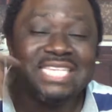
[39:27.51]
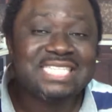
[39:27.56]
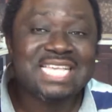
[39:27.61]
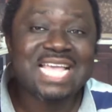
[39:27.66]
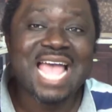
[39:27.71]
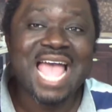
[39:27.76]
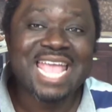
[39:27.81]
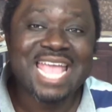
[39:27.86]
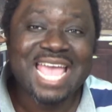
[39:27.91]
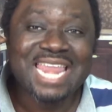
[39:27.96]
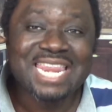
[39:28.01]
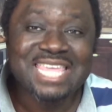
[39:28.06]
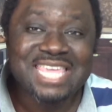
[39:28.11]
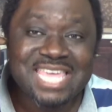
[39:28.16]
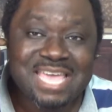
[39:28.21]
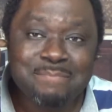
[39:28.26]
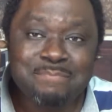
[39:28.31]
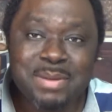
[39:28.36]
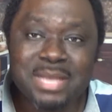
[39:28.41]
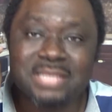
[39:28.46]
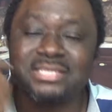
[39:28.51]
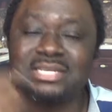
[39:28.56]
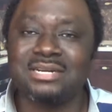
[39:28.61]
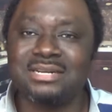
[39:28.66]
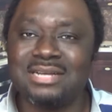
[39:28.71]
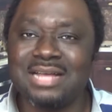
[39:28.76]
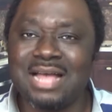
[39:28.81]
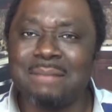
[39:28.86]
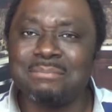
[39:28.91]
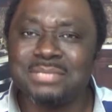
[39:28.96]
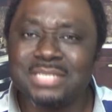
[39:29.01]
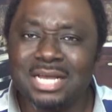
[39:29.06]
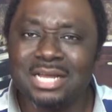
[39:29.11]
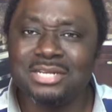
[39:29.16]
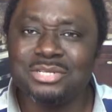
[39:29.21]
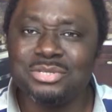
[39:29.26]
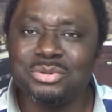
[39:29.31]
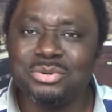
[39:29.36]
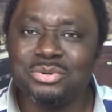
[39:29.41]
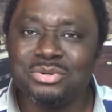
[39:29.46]
He said, I can hear better. I'm
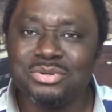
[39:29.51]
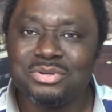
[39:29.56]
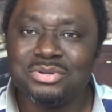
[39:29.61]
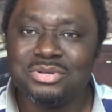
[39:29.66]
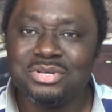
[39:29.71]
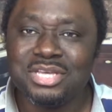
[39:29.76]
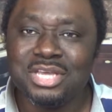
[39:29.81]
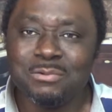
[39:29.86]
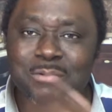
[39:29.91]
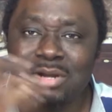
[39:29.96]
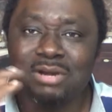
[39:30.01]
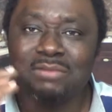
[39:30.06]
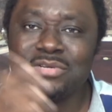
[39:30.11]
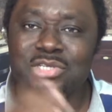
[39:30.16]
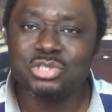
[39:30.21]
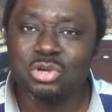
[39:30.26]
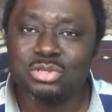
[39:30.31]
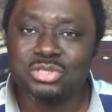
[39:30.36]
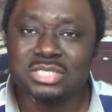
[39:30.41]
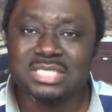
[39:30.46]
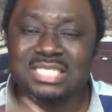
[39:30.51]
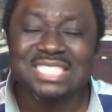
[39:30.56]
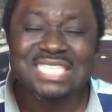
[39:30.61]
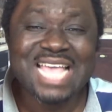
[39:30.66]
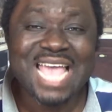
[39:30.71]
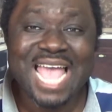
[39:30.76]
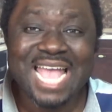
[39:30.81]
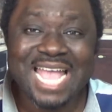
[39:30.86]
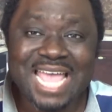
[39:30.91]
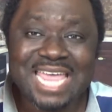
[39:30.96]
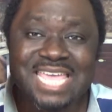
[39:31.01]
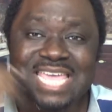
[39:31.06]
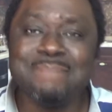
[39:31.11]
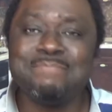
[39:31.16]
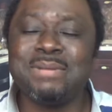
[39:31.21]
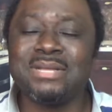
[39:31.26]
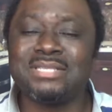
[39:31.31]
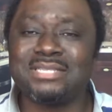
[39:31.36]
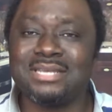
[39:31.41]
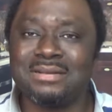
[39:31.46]
telling you. In one of the churches, he said, I can
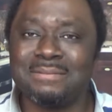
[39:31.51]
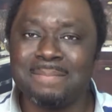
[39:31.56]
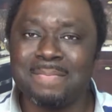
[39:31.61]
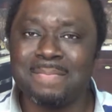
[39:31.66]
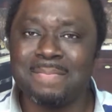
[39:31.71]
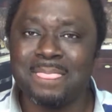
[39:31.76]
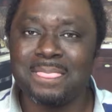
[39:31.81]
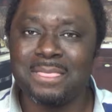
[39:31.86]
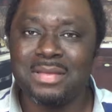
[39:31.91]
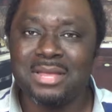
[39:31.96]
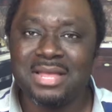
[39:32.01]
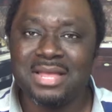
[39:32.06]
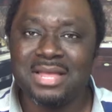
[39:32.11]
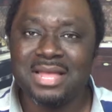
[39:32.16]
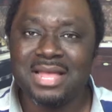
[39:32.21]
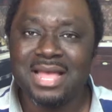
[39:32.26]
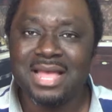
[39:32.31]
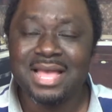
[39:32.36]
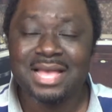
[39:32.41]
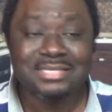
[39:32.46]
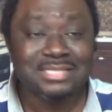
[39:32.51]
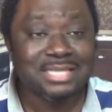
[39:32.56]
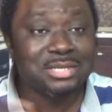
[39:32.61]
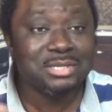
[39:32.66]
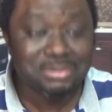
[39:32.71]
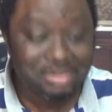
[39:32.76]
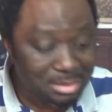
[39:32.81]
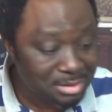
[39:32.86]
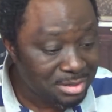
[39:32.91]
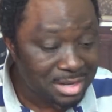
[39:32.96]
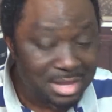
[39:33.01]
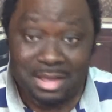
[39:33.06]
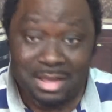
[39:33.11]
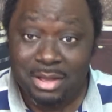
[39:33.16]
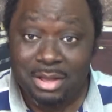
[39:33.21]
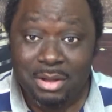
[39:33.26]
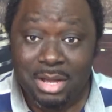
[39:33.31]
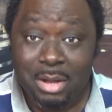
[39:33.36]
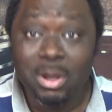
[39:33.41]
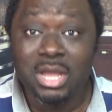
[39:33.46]
hear better. I said,
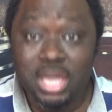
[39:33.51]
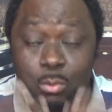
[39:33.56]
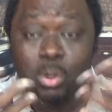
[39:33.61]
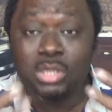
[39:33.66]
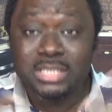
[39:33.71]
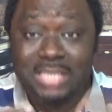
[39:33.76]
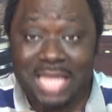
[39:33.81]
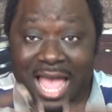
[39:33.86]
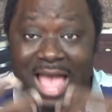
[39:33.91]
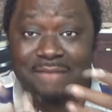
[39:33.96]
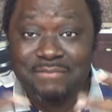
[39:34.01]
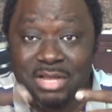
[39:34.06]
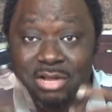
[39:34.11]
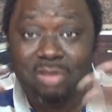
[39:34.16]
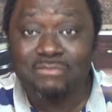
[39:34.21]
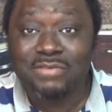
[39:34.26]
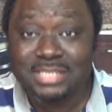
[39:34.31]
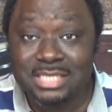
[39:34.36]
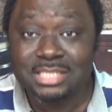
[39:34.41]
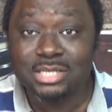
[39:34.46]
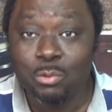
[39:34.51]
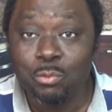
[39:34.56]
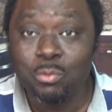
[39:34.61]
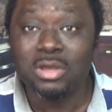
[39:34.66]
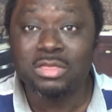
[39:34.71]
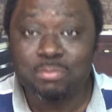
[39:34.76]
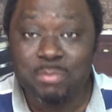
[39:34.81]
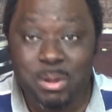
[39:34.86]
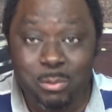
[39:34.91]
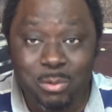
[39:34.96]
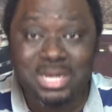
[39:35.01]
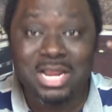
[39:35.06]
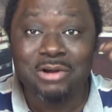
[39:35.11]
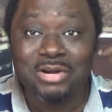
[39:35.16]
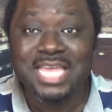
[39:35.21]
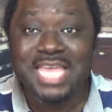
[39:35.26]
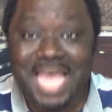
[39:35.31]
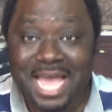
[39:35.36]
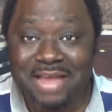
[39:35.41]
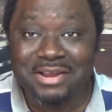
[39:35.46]
he was having conversation with me without
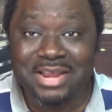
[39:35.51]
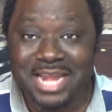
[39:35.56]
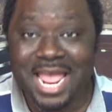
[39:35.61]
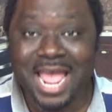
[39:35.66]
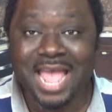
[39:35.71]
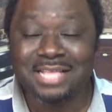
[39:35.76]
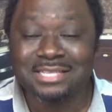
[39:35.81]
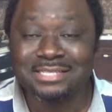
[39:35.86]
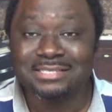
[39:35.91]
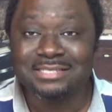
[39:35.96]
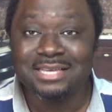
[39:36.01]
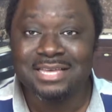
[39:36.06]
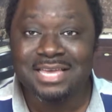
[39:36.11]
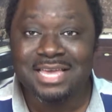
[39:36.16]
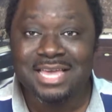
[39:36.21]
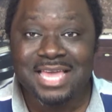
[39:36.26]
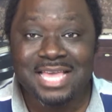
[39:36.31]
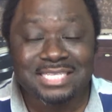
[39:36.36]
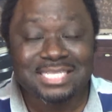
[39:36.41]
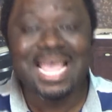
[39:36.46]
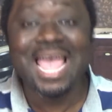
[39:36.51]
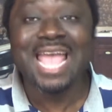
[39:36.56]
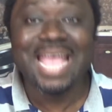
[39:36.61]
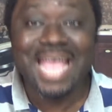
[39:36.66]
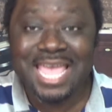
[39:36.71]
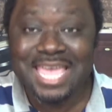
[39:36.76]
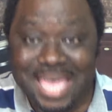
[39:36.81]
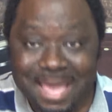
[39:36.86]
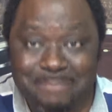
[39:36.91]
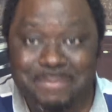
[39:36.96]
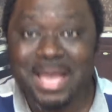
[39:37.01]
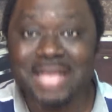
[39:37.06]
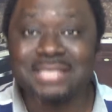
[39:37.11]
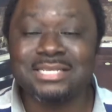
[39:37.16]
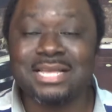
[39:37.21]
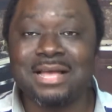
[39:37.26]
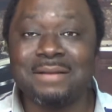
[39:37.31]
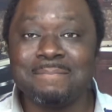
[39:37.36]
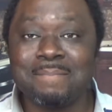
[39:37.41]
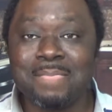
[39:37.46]
the hearing aids. He said, I can hear
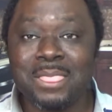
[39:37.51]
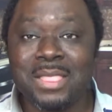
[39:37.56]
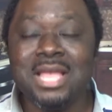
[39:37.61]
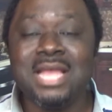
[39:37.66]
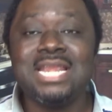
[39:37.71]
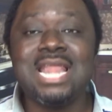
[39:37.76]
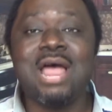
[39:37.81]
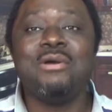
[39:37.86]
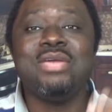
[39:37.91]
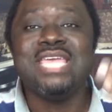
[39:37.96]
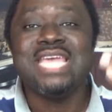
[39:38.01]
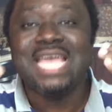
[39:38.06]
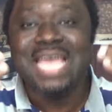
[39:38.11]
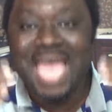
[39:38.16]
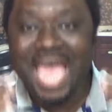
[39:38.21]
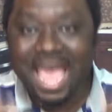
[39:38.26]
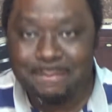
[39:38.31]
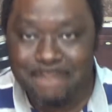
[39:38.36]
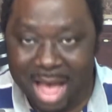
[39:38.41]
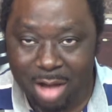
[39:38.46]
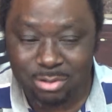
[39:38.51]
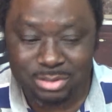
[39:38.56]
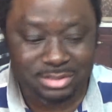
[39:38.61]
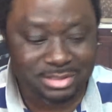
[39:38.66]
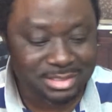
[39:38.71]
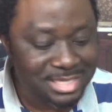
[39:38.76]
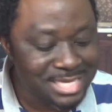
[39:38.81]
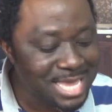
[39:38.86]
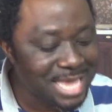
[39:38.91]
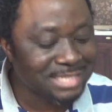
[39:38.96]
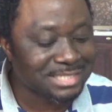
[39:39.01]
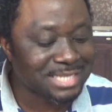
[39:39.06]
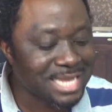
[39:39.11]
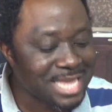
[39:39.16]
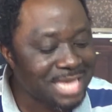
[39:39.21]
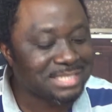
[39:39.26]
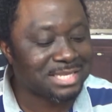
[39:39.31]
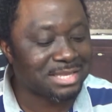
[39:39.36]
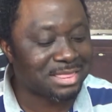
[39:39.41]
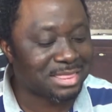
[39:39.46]
better. Now, he came out. Here's
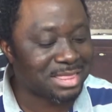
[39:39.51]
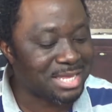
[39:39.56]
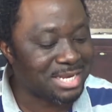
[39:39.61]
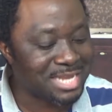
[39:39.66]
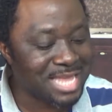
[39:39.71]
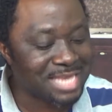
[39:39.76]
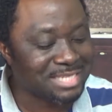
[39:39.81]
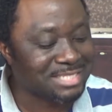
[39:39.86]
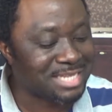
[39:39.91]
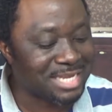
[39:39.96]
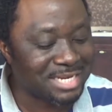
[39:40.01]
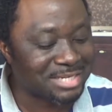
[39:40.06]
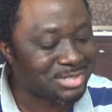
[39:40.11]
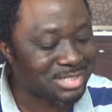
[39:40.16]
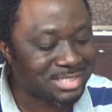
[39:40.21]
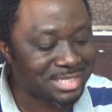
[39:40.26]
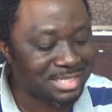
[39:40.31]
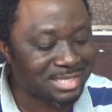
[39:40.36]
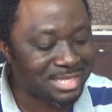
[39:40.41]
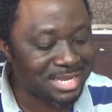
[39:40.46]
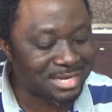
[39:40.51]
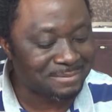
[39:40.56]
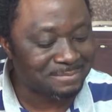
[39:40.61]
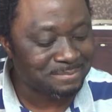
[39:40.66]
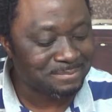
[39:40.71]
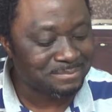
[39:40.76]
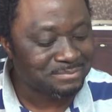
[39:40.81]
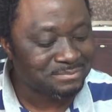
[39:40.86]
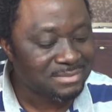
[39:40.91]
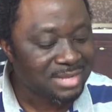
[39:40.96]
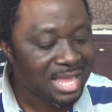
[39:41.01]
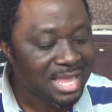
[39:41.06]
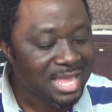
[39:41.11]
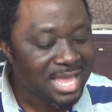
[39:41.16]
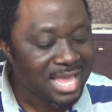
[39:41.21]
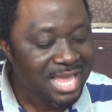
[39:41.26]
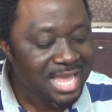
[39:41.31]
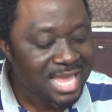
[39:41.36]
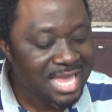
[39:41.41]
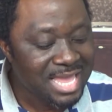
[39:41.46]
the thing. Here's the interesting thing.
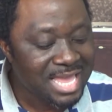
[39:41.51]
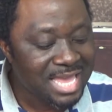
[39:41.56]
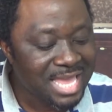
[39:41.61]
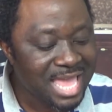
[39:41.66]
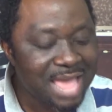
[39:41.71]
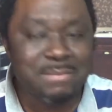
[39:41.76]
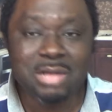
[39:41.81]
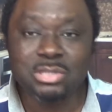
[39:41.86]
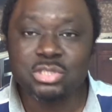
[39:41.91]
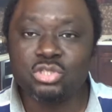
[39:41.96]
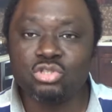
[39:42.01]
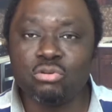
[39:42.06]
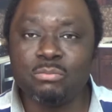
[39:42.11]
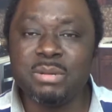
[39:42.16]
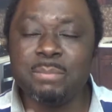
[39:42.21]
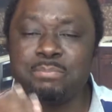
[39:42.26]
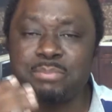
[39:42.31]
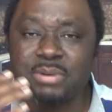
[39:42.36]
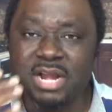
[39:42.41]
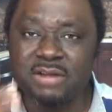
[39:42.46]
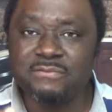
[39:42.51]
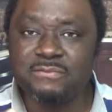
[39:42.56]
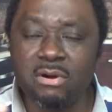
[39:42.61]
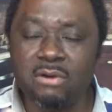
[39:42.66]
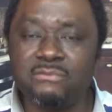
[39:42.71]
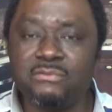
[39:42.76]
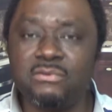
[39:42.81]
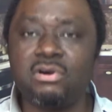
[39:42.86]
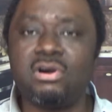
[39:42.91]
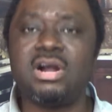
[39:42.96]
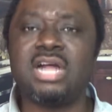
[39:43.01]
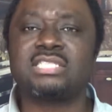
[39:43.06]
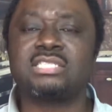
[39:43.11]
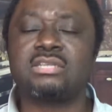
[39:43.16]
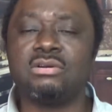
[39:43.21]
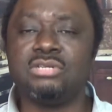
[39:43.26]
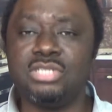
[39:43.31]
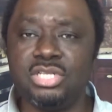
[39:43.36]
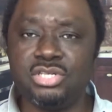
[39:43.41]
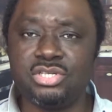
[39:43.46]
He came out to be prayed for
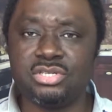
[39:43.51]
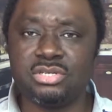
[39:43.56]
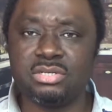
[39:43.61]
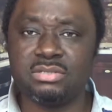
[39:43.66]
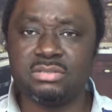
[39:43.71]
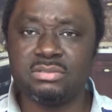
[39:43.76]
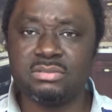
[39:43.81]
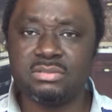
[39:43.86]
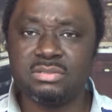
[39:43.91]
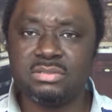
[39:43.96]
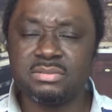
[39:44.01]
heart condition.